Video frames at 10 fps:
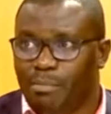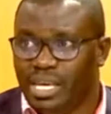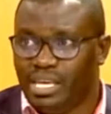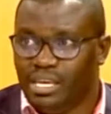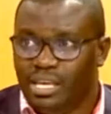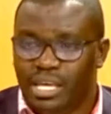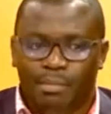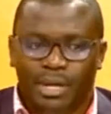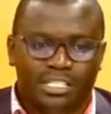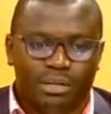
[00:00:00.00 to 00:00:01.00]
are making, mm
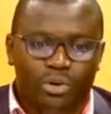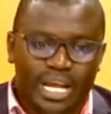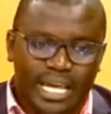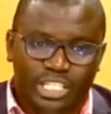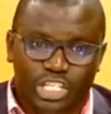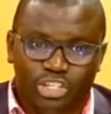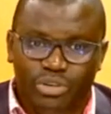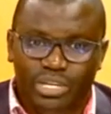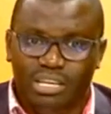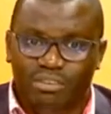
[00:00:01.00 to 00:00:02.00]
-hmm. but it's about our
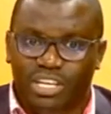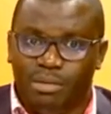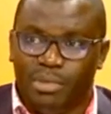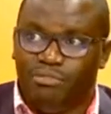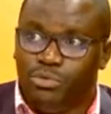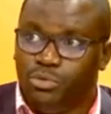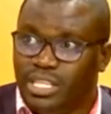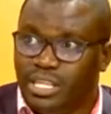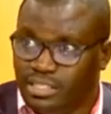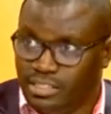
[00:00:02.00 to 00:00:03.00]
children, giving them a
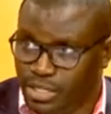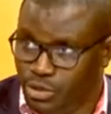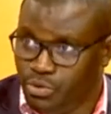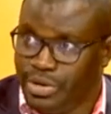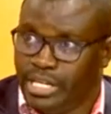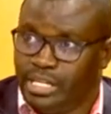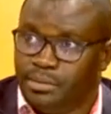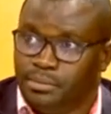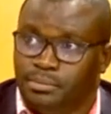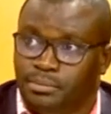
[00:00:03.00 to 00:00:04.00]
future that is enduring.
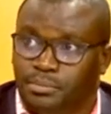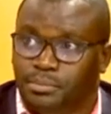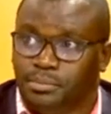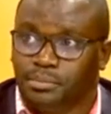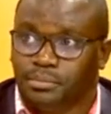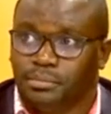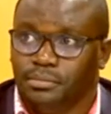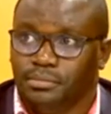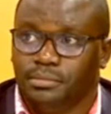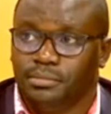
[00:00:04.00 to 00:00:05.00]
Mm -hmm. Indeed. And uh,
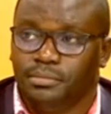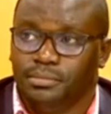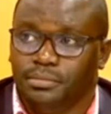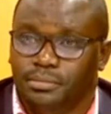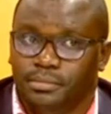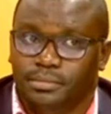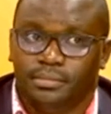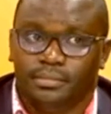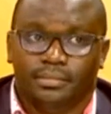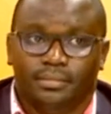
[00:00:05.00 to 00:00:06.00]
uh,
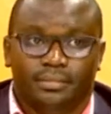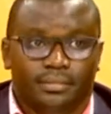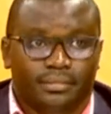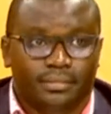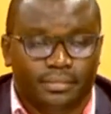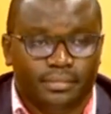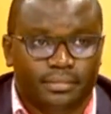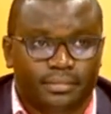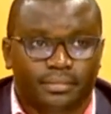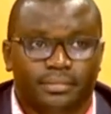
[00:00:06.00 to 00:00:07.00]
Wakili, you will bear me
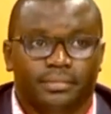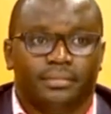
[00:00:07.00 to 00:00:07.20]
witness that,